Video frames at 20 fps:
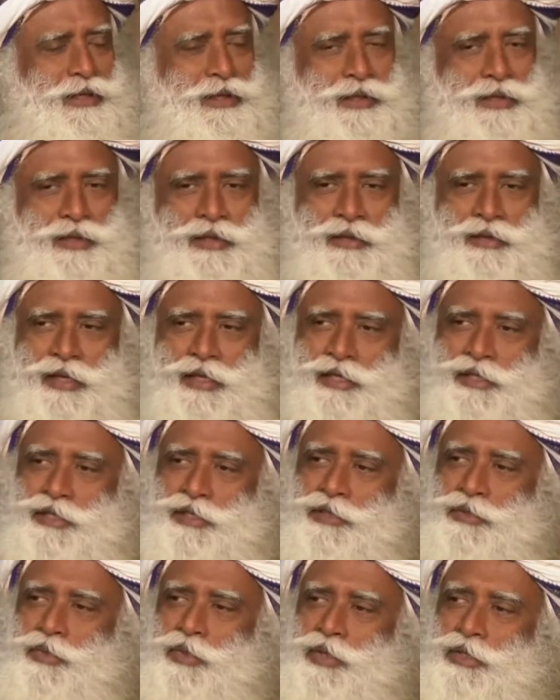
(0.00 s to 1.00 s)
he raised
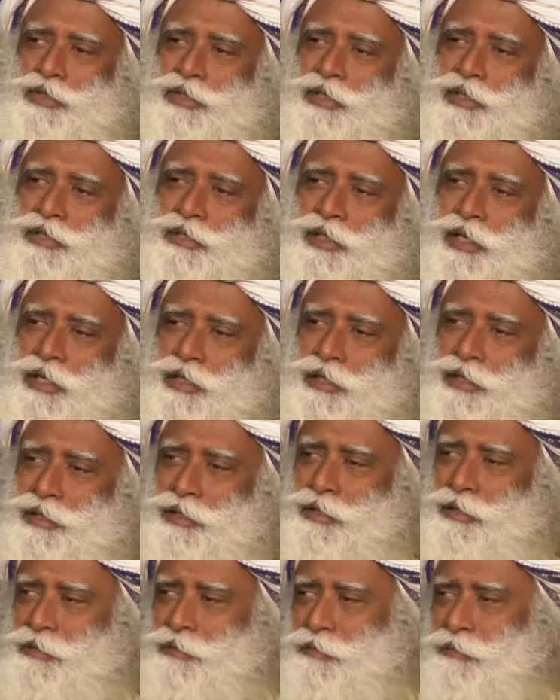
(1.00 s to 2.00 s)
his voice and said,
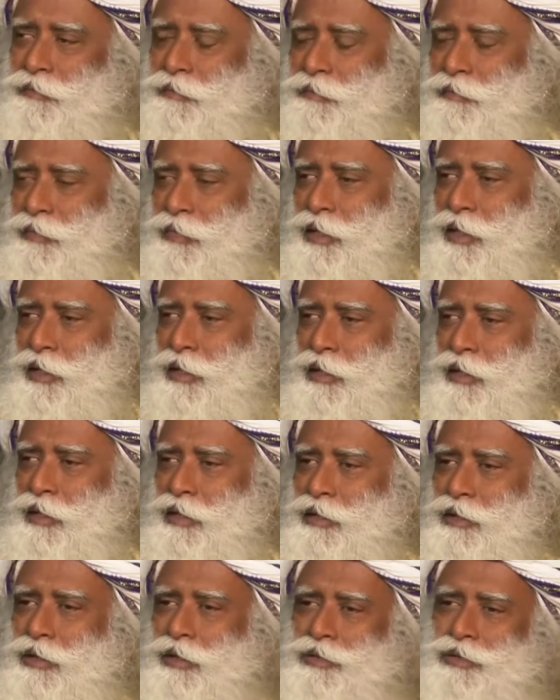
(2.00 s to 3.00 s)

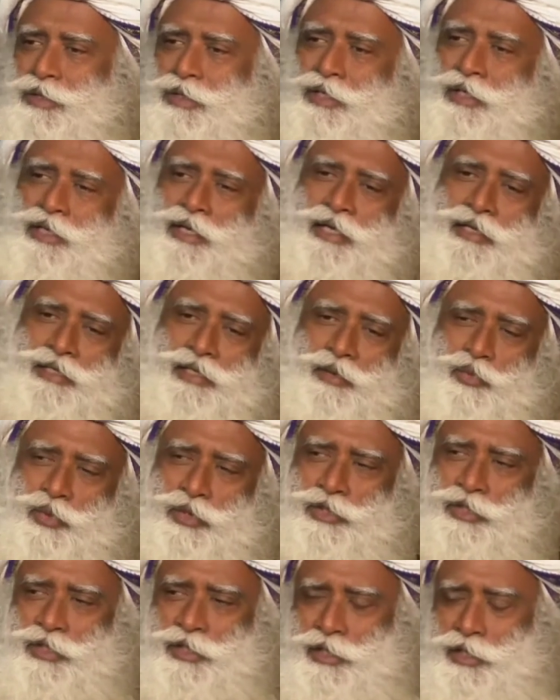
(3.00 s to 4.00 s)
"Rosary, get some
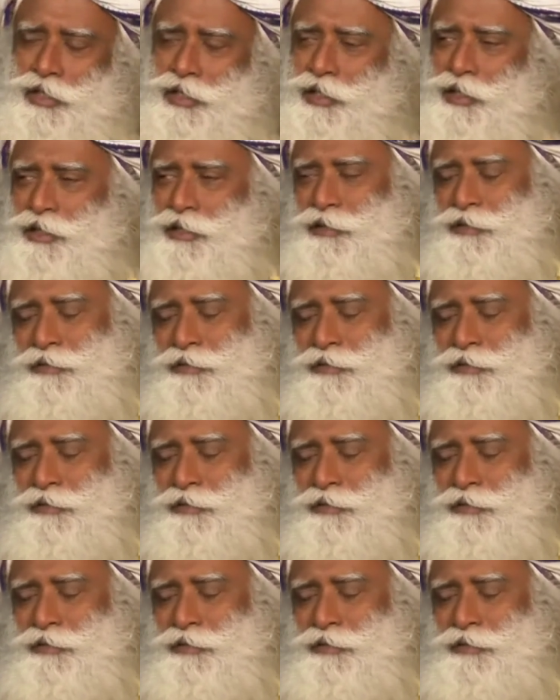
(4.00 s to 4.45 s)
whiskey."